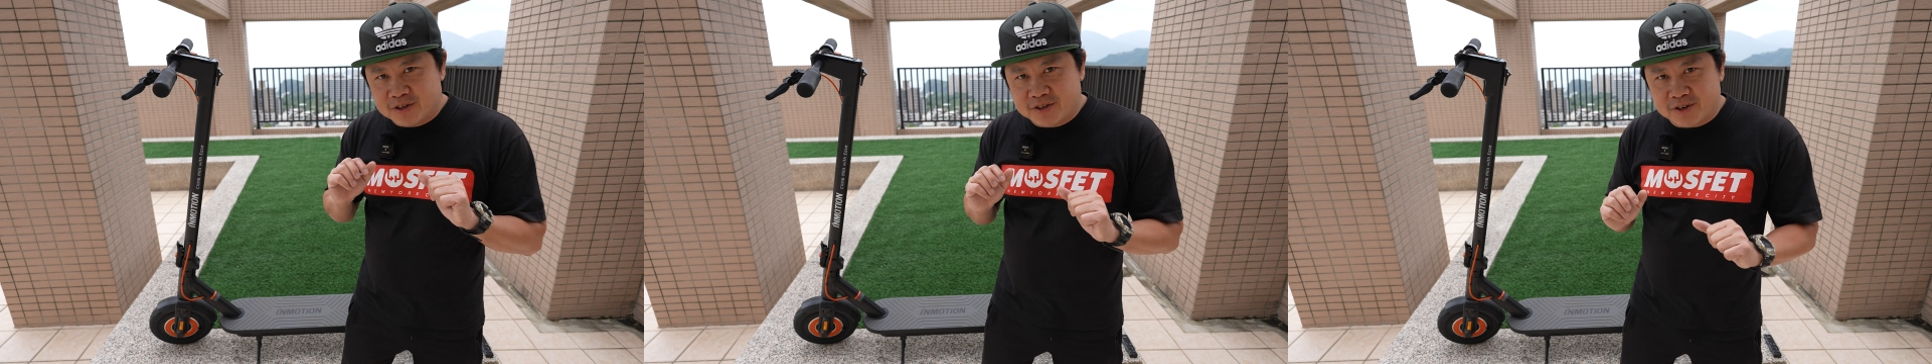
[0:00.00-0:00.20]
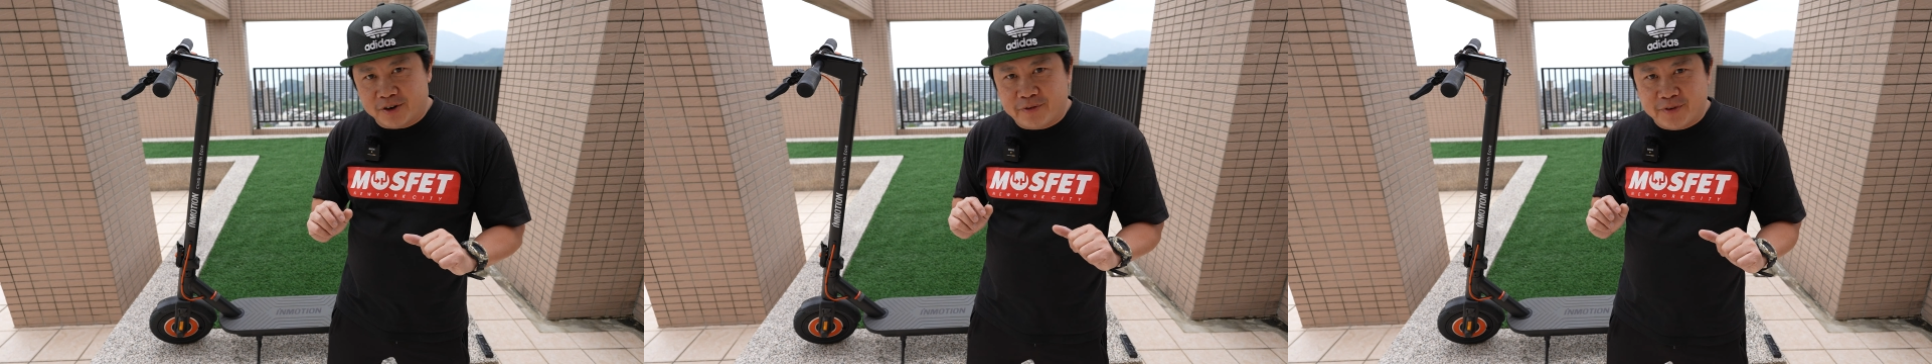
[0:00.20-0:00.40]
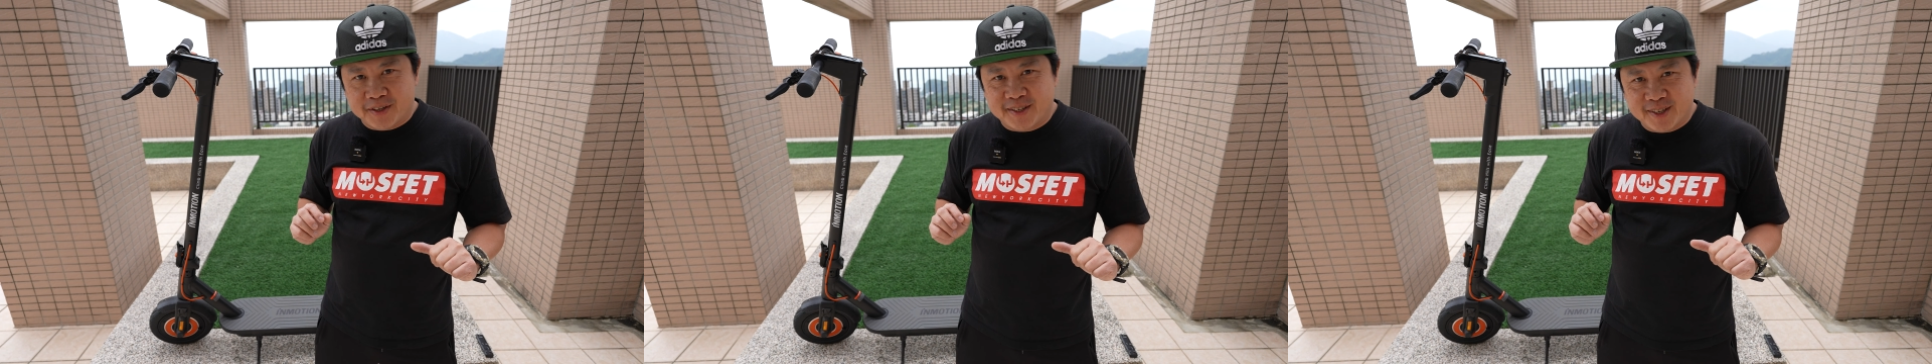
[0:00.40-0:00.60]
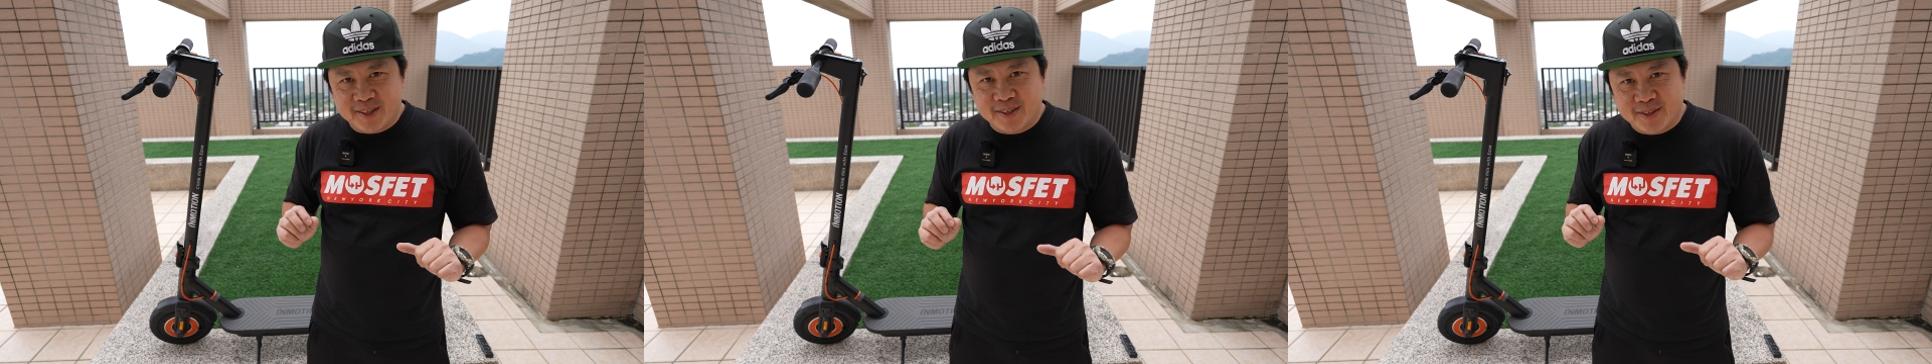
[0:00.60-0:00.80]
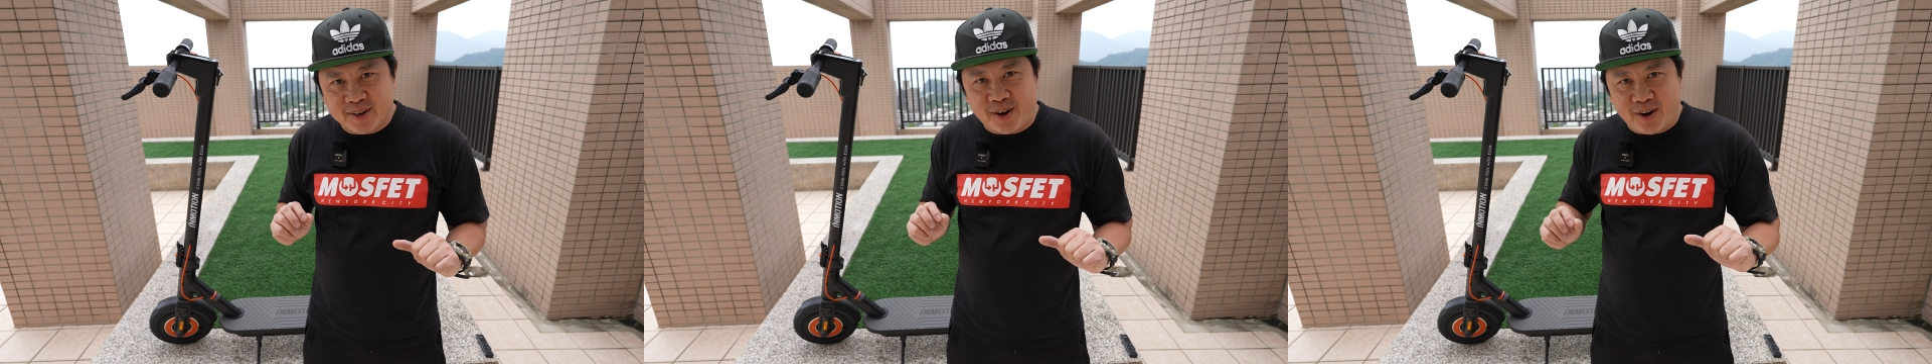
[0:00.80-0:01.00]

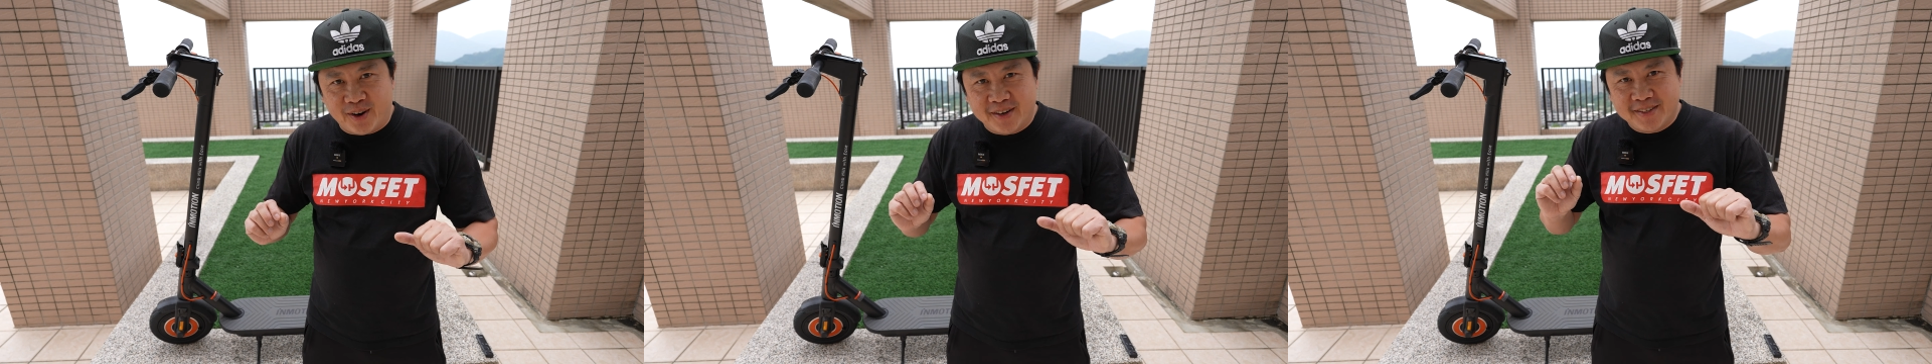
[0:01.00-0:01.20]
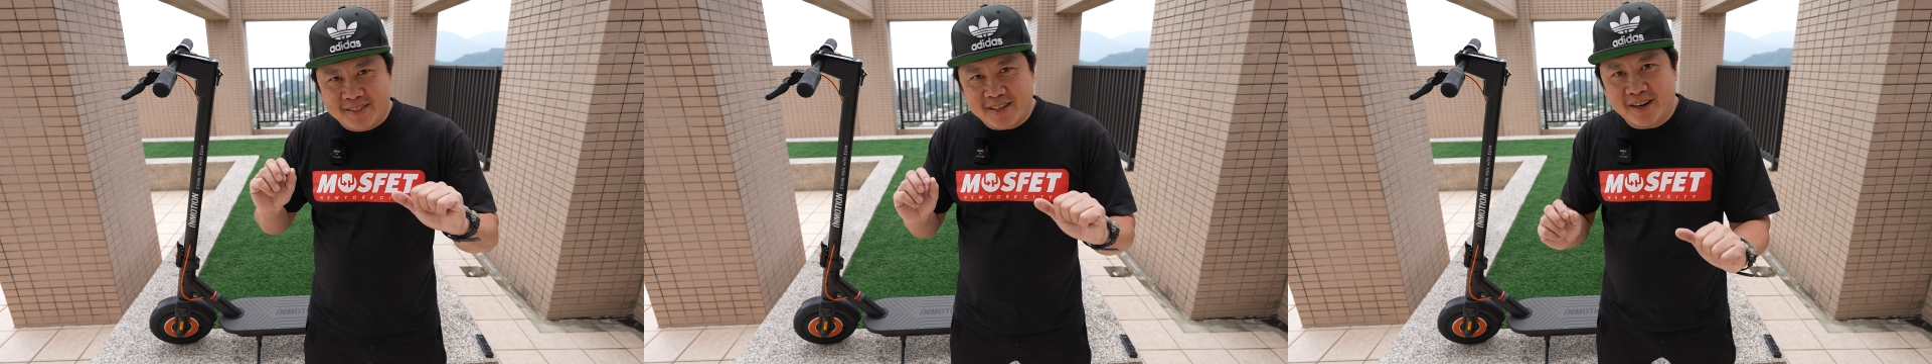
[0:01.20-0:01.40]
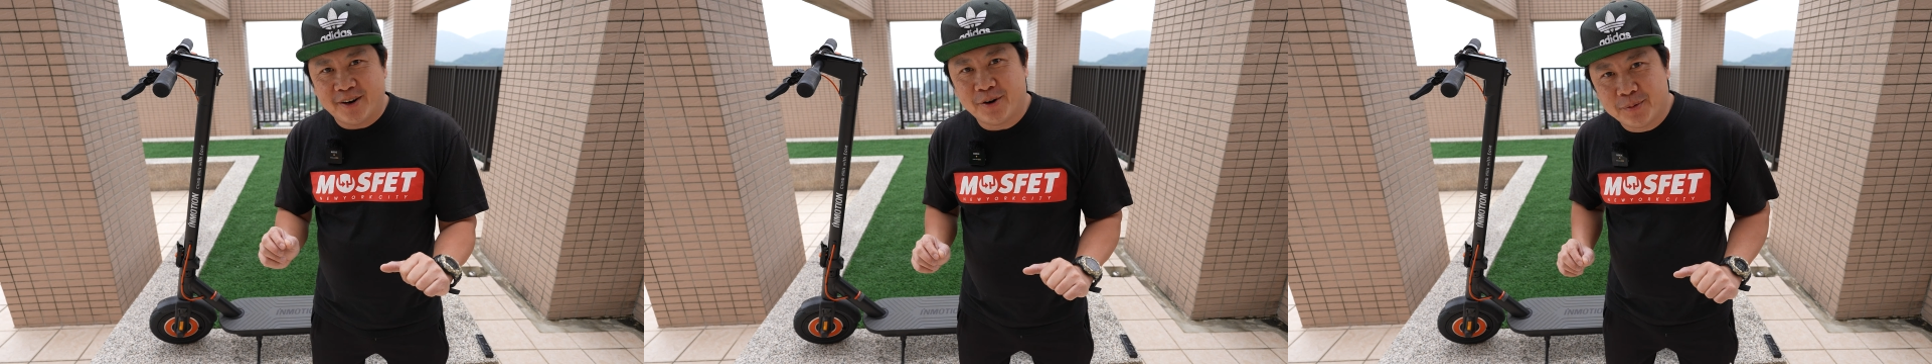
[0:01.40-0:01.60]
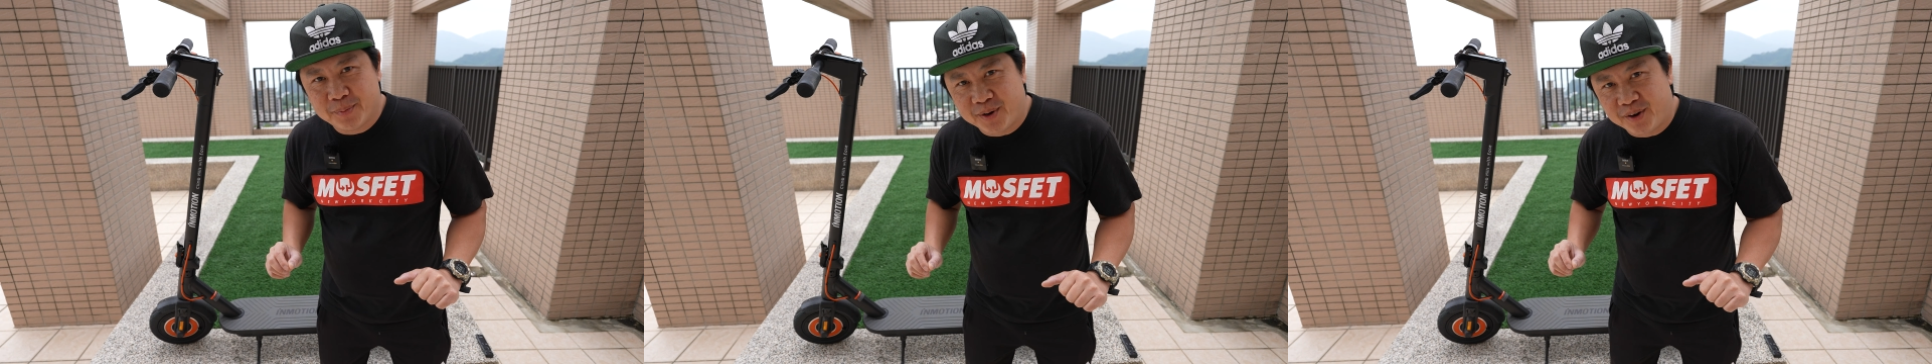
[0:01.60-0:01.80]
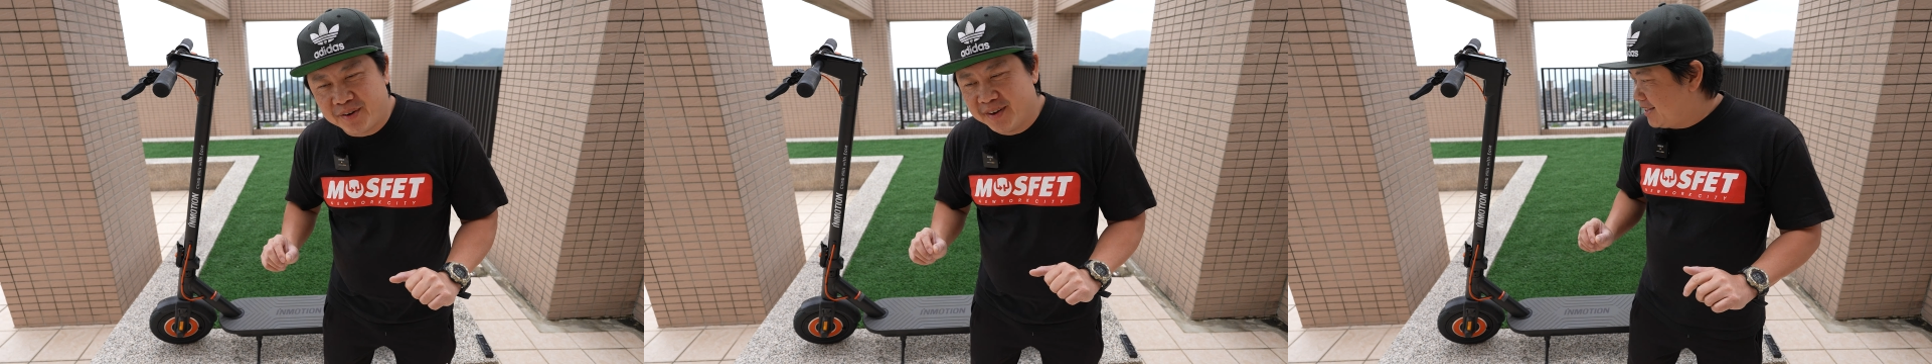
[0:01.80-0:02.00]
surfaces aren't
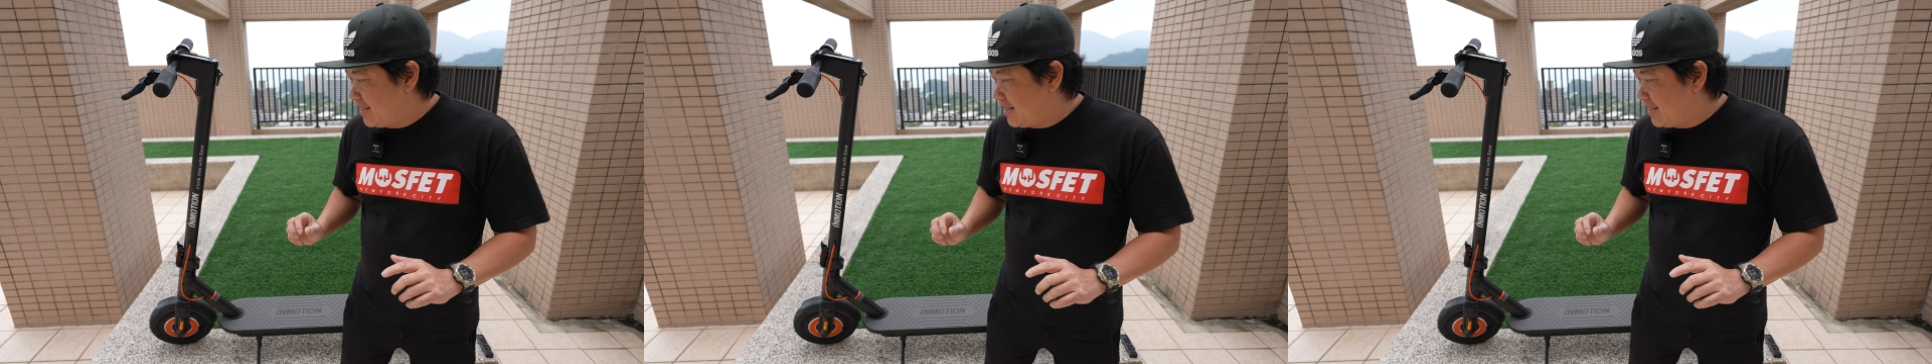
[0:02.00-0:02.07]
terrible,